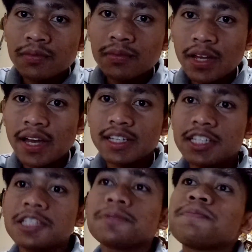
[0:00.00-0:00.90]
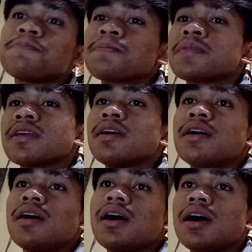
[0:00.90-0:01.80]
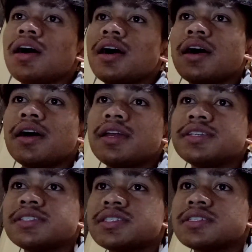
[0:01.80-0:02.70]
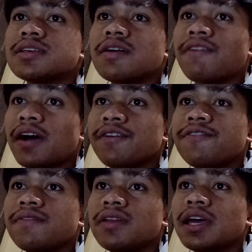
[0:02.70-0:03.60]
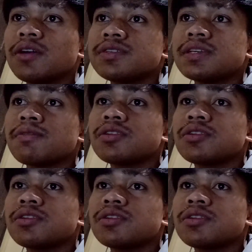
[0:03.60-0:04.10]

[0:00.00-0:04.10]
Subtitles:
Next. This is 5 language aptitude